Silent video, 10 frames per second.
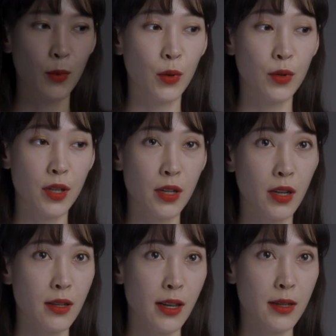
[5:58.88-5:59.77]
culture
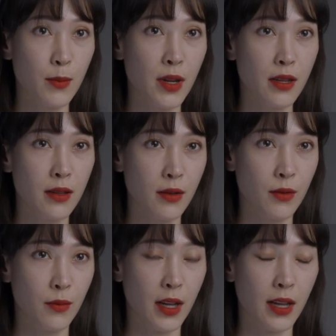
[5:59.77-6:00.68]
shocks I experienced
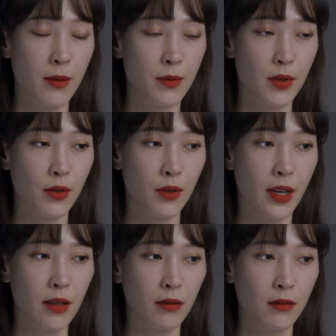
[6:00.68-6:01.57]
when I came to Korea.